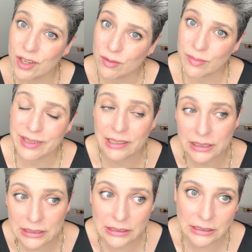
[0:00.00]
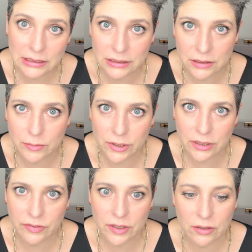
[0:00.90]
it will be hmm, a little more
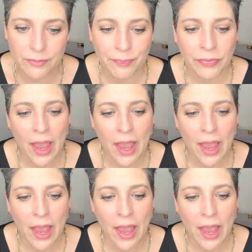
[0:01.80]
difficult.